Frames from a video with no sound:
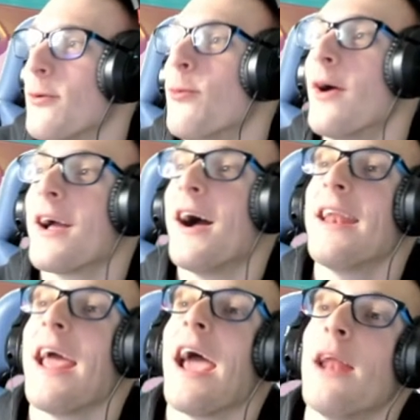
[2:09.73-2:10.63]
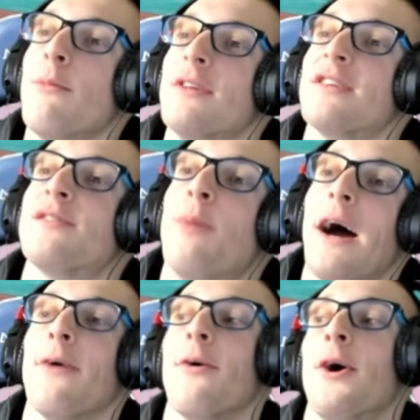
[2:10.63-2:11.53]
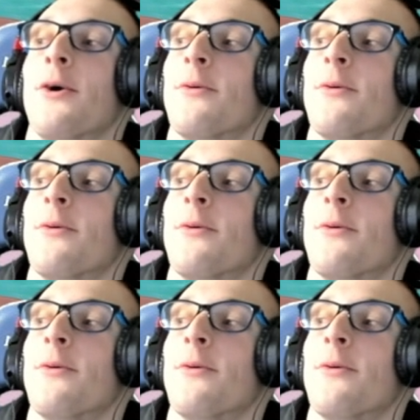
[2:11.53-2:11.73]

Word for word: What kind of animal is Spyro?